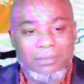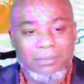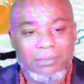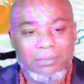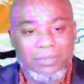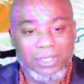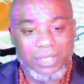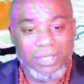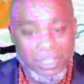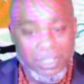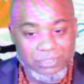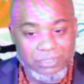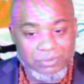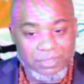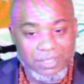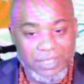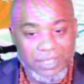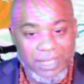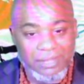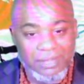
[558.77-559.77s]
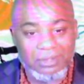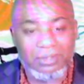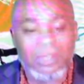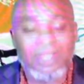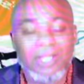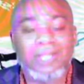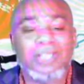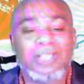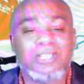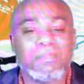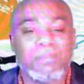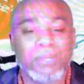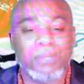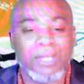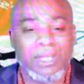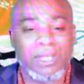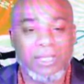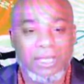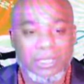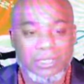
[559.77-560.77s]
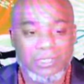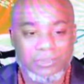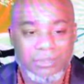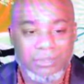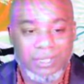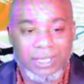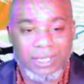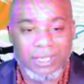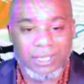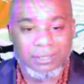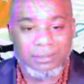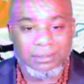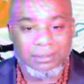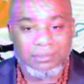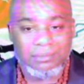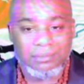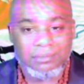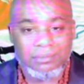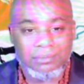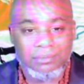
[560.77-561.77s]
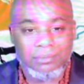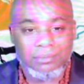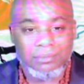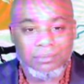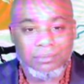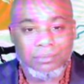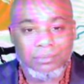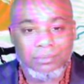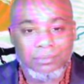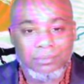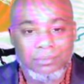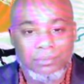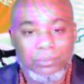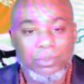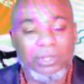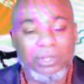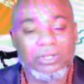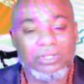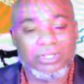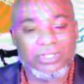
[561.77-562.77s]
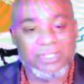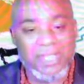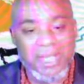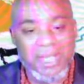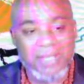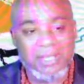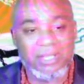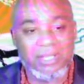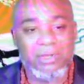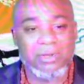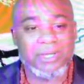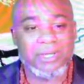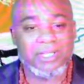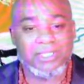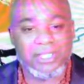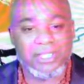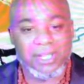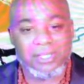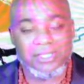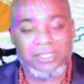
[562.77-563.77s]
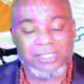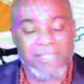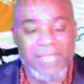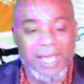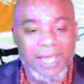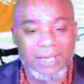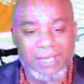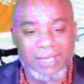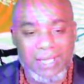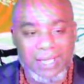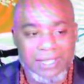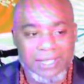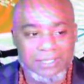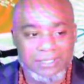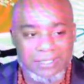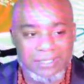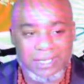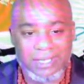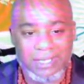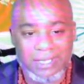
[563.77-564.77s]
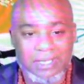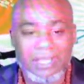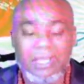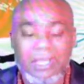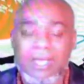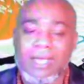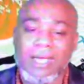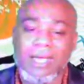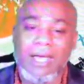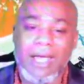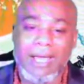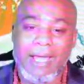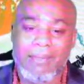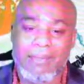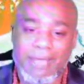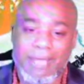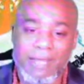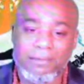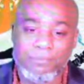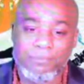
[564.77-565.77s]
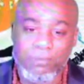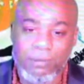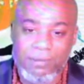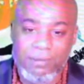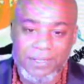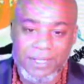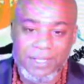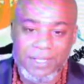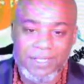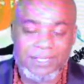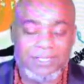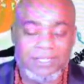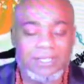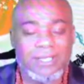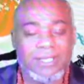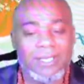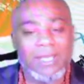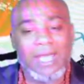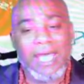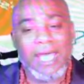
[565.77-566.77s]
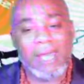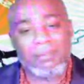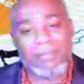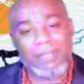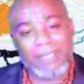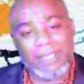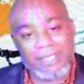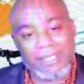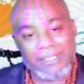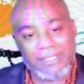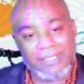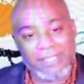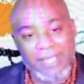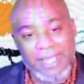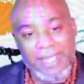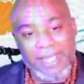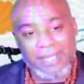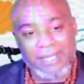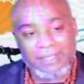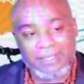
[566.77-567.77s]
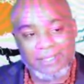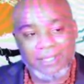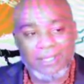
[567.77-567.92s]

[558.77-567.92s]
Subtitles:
The country together, let's pull our country together. We are standing on each other's sidelines saying, I'm not for this, I'm against that,